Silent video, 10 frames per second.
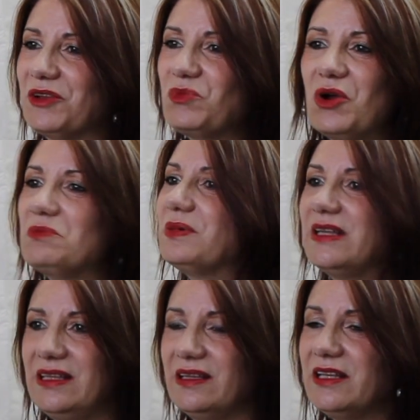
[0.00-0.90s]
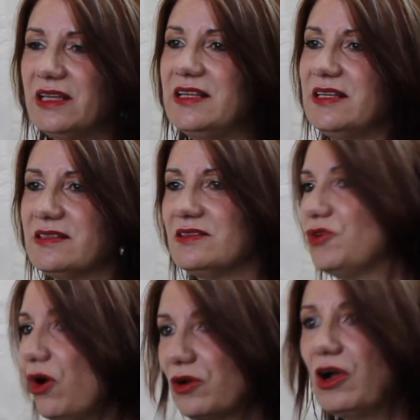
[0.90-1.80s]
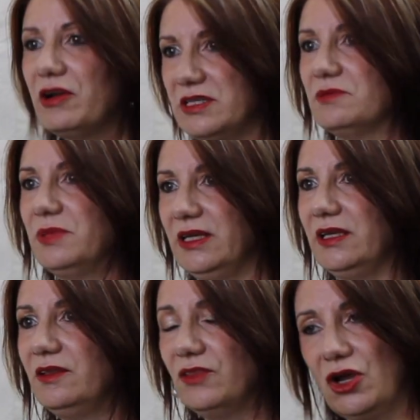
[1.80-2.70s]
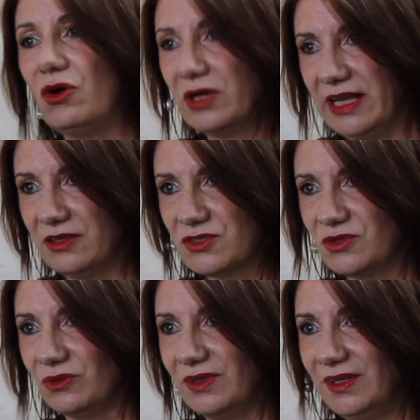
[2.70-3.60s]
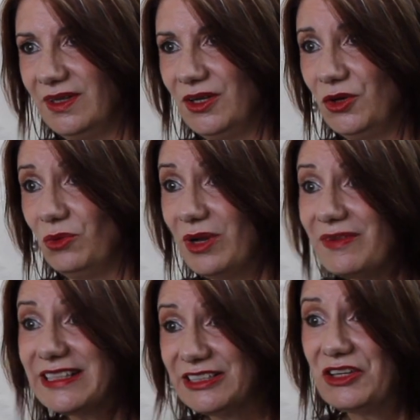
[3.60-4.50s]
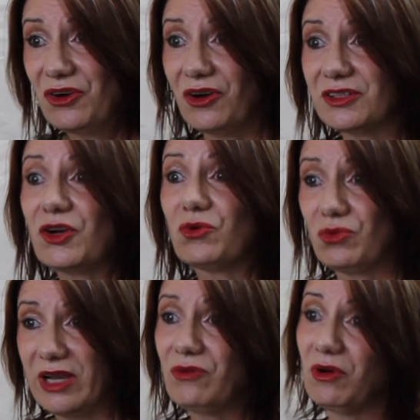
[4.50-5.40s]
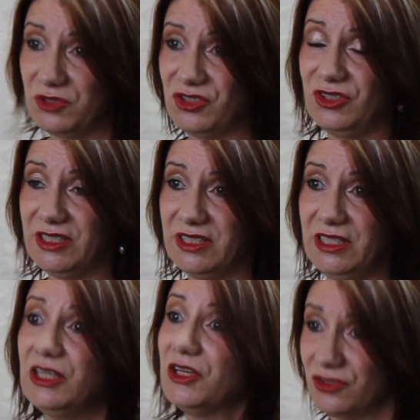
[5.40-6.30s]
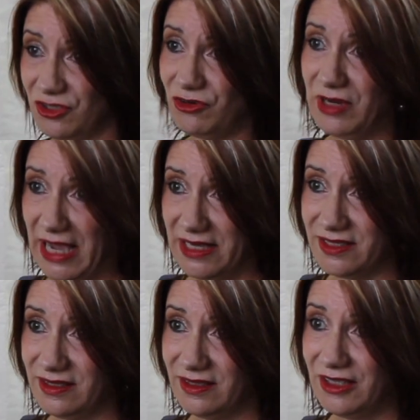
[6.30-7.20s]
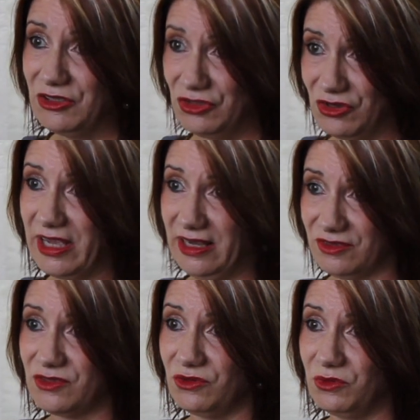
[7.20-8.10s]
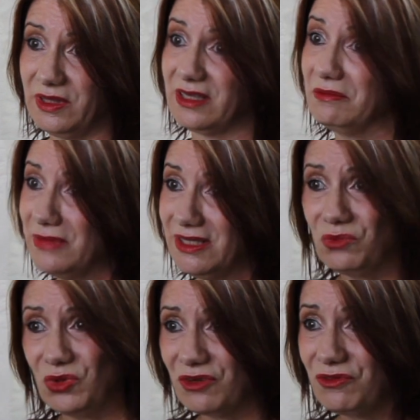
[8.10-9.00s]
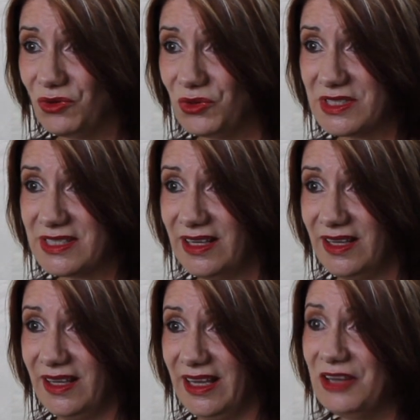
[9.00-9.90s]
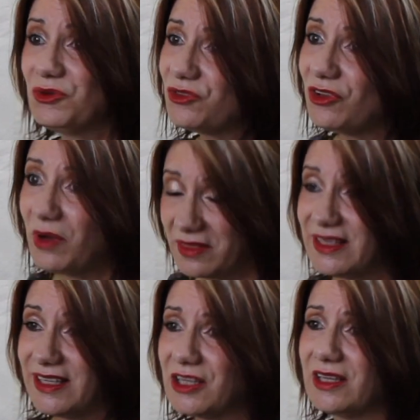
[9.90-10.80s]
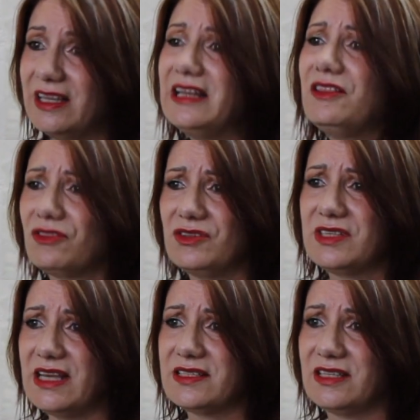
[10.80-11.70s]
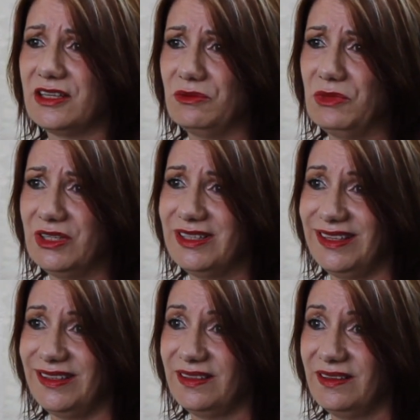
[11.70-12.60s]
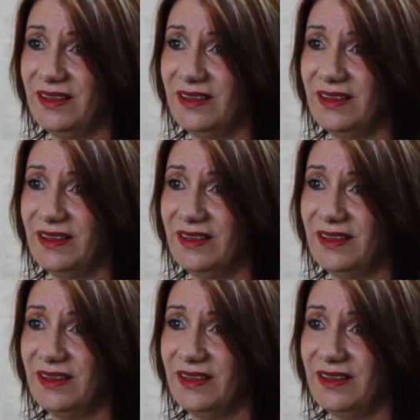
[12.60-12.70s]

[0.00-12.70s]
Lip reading: It is not going to be the old council. We've actually got a rare opportunity to create a new council with a committed workforce and also, I think, an enthusiastic community.